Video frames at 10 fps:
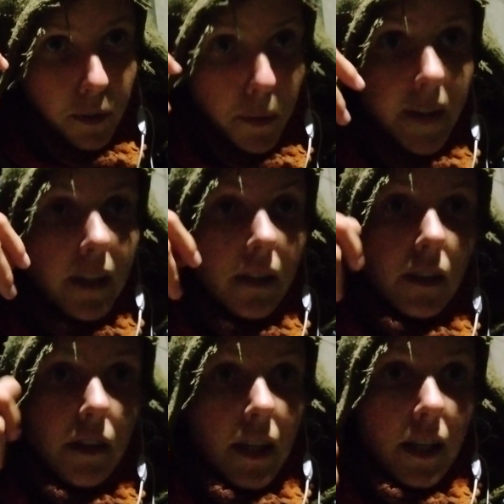One
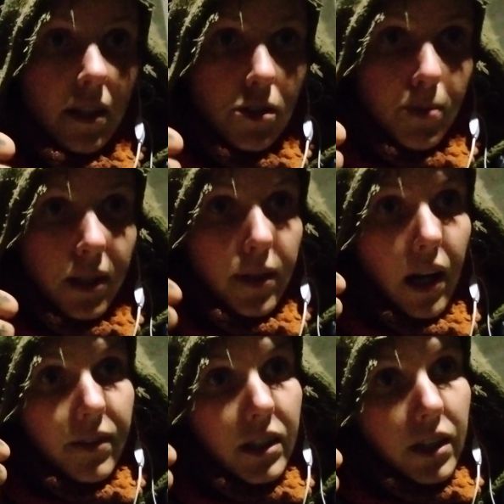thing is when you
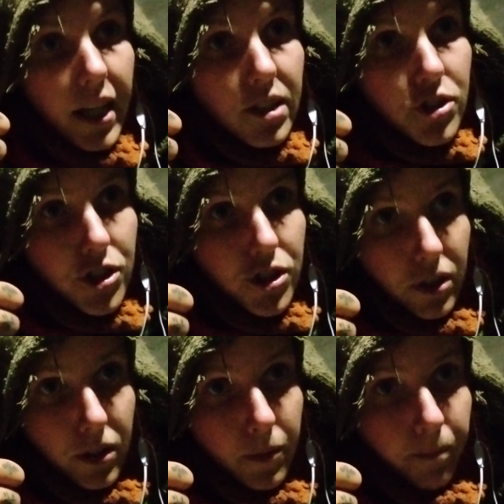have
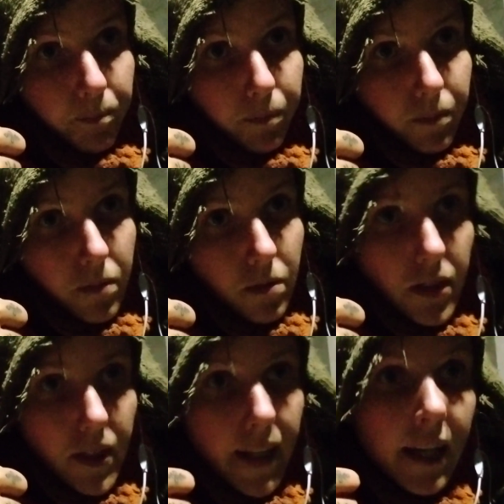intention.
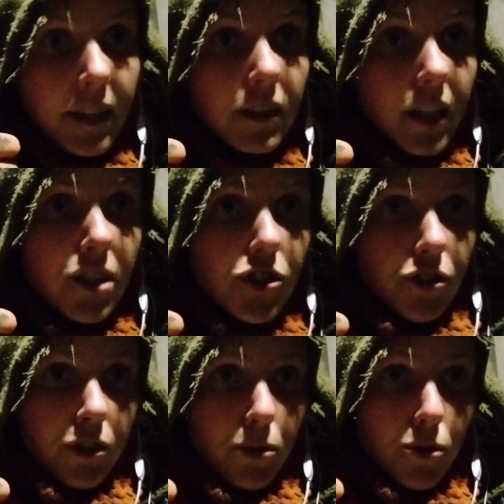And
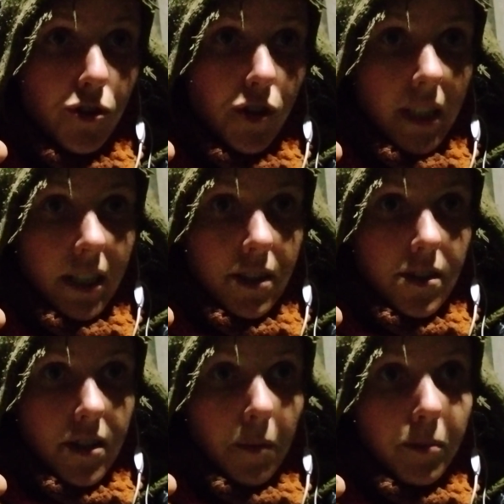intention usually is
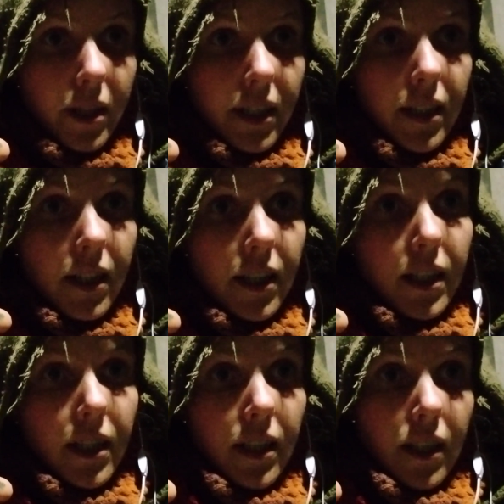something
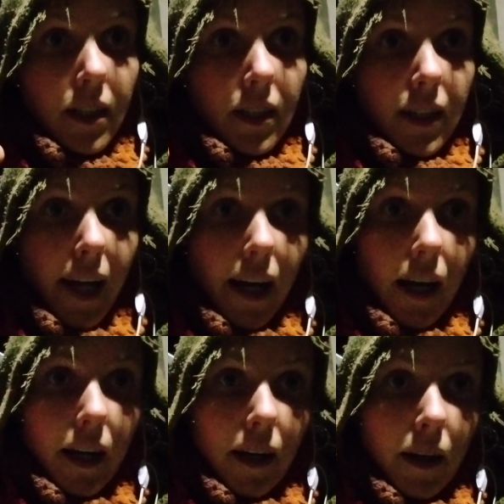
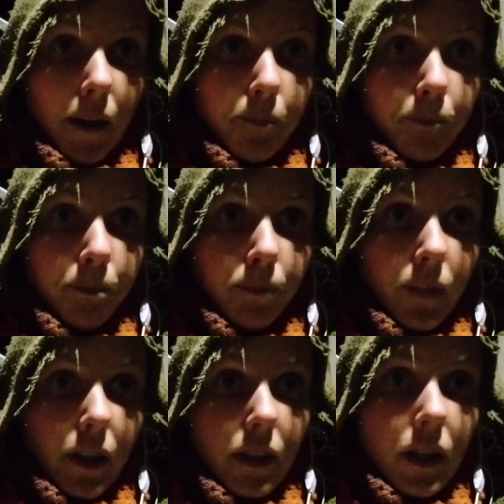
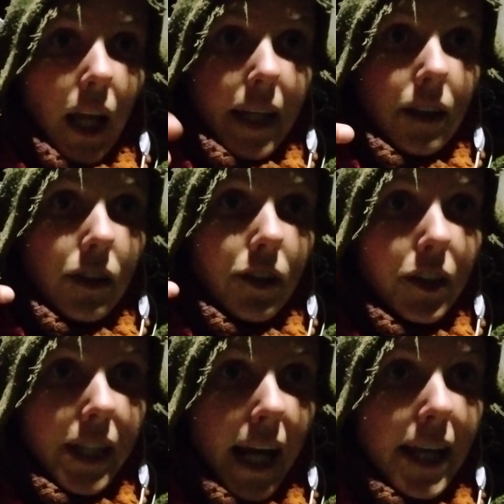like
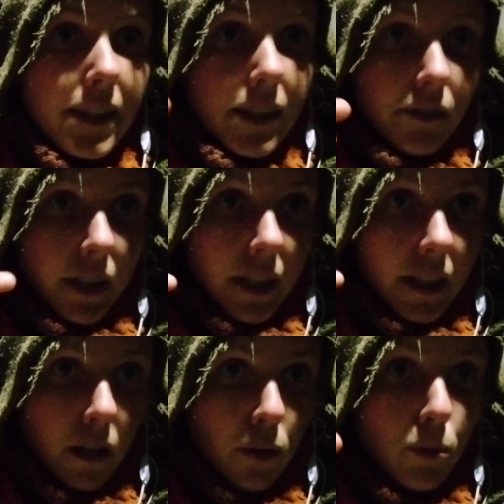creative
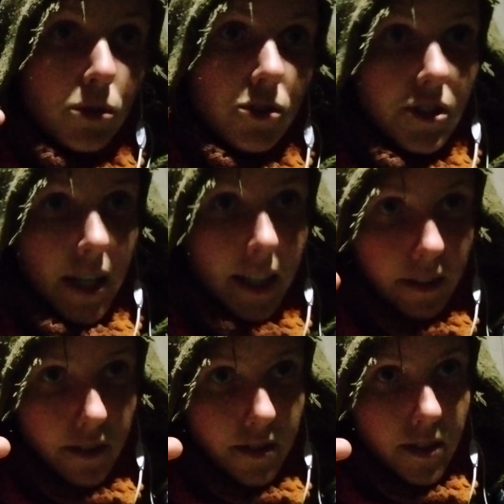in a good
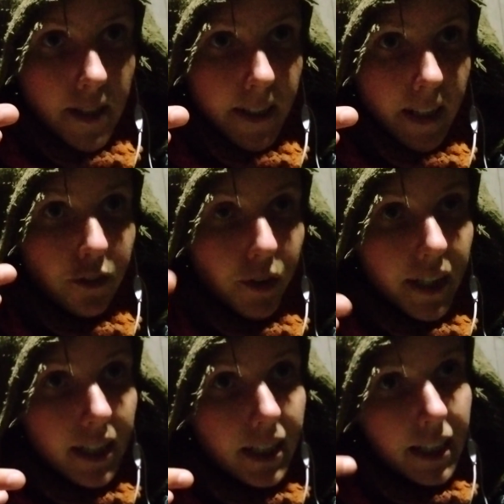sense, that you
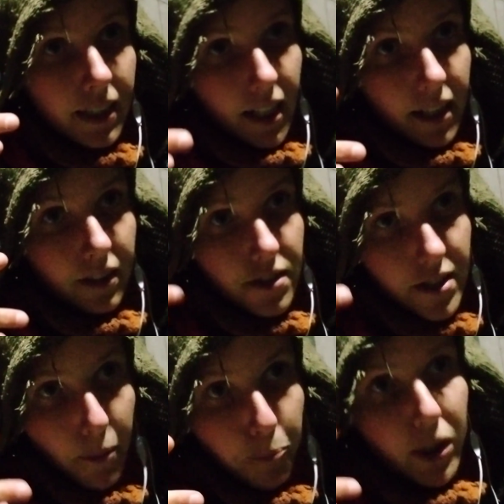really intend
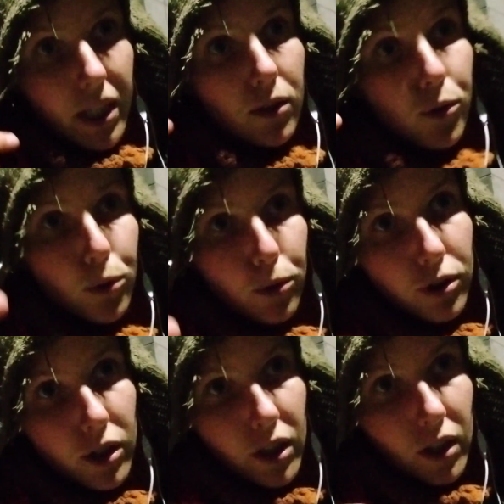something good